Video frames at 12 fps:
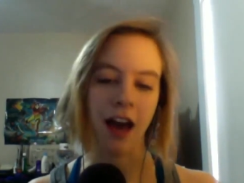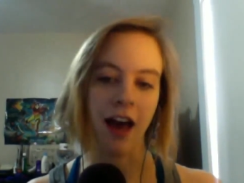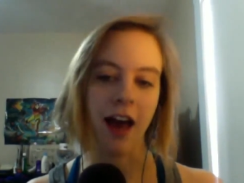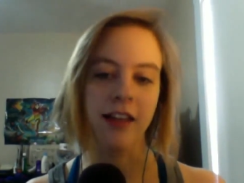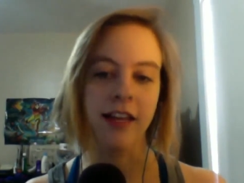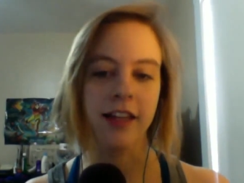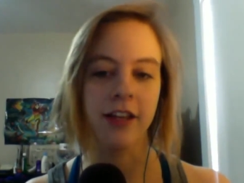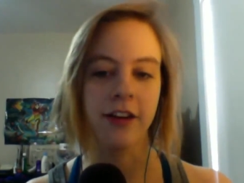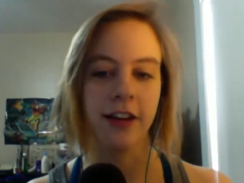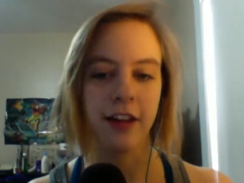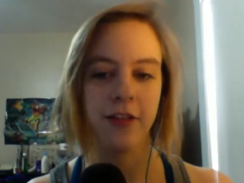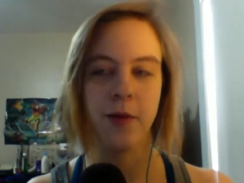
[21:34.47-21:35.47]
I like look
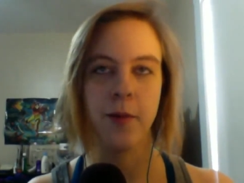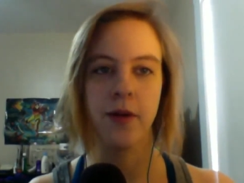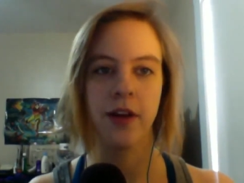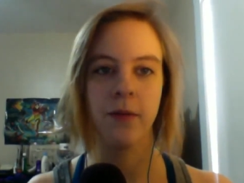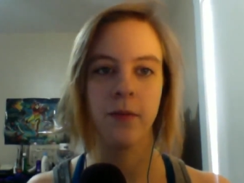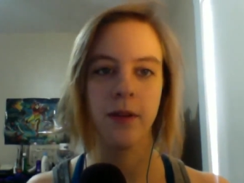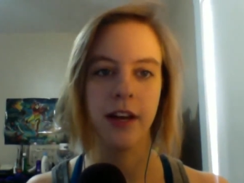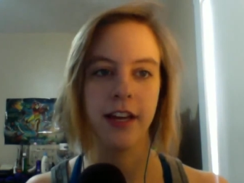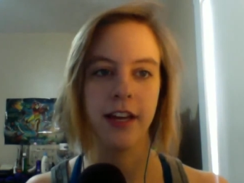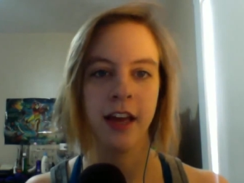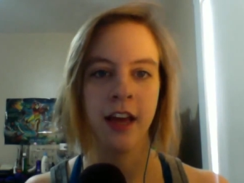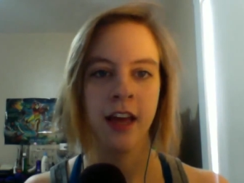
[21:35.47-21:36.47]
at other people and I'm
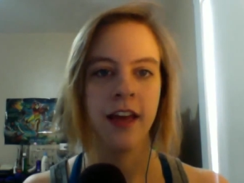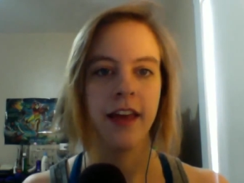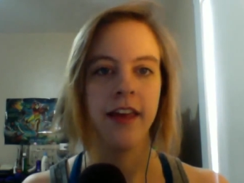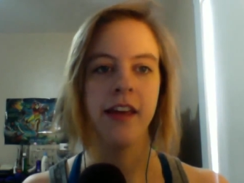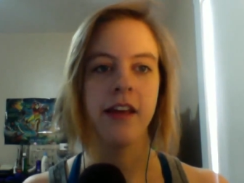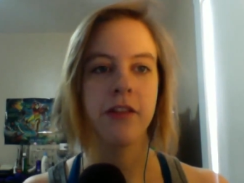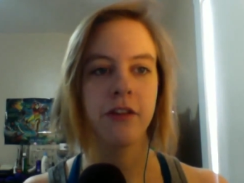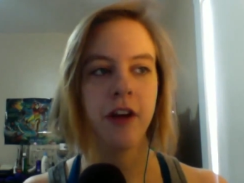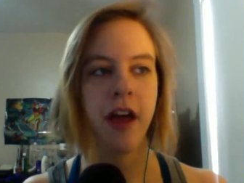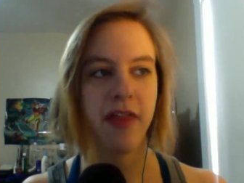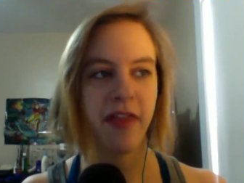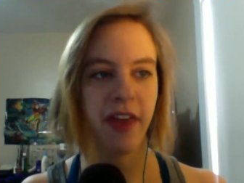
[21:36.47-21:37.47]
like, either
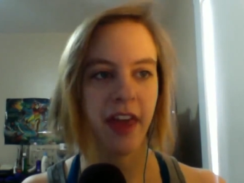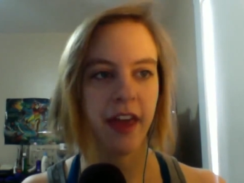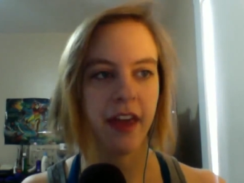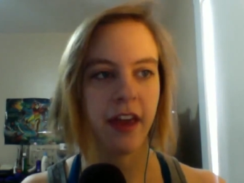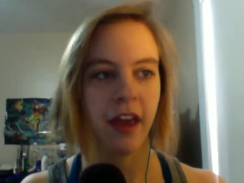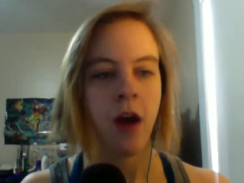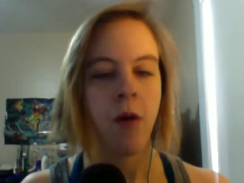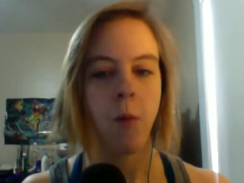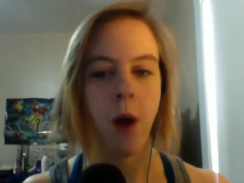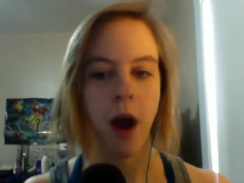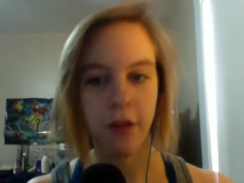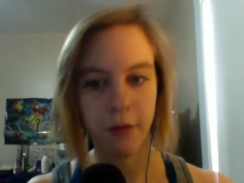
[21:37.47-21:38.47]
I think,
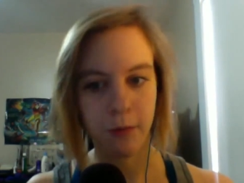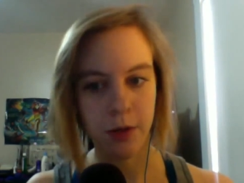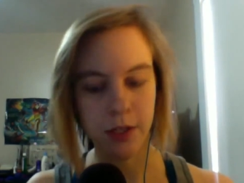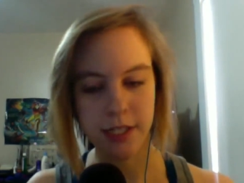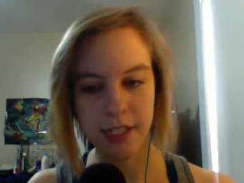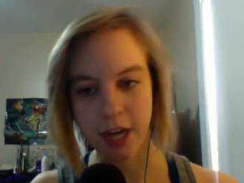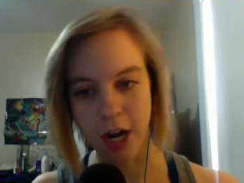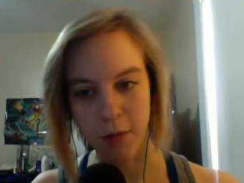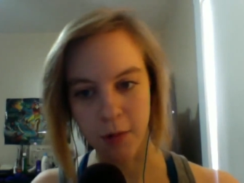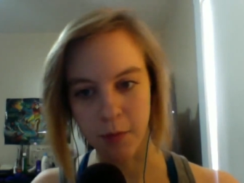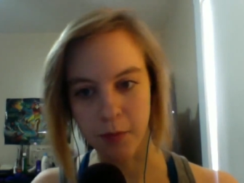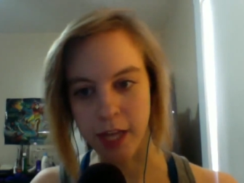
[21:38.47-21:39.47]
wow, the world's a
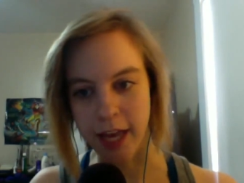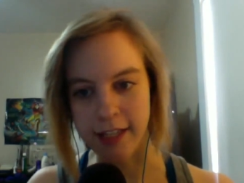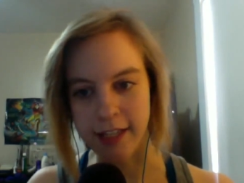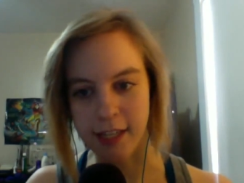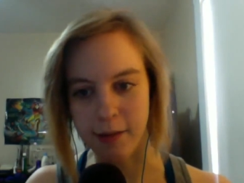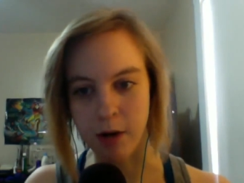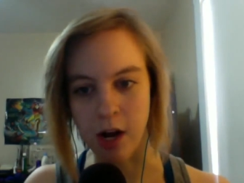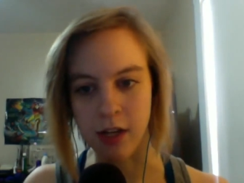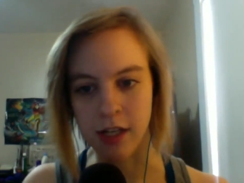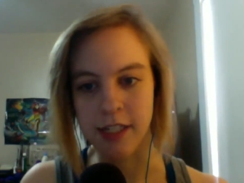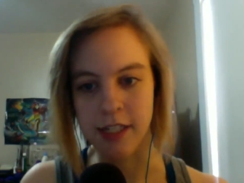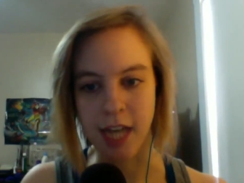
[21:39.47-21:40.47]
terrible place and we're all
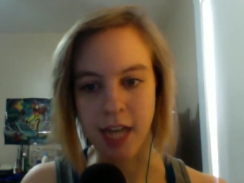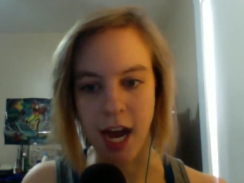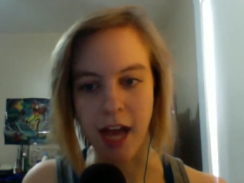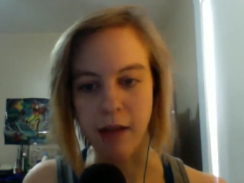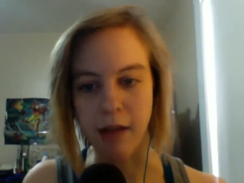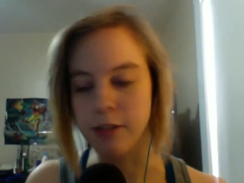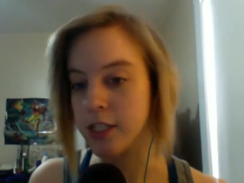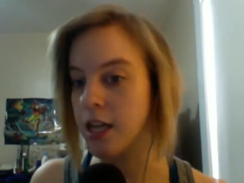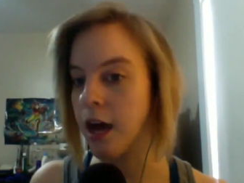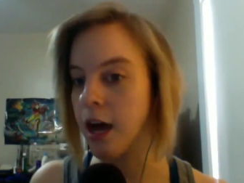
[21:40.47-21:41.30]
gonna die, which is not